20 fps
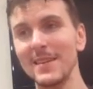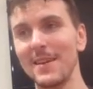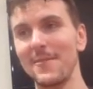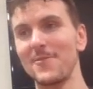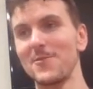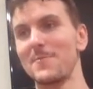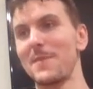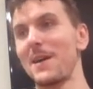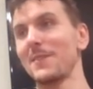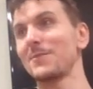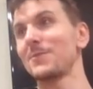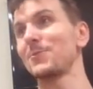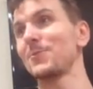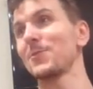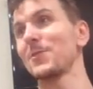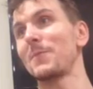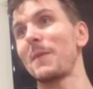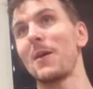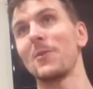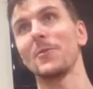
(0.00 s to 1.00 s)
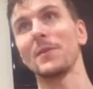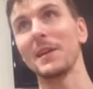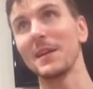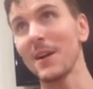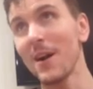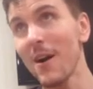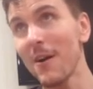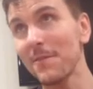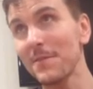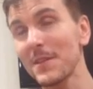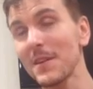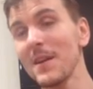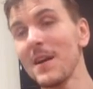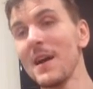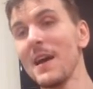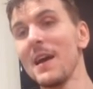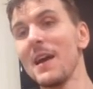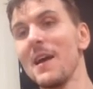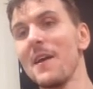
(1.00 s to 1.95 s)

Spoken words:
if you're about to talk about looking after,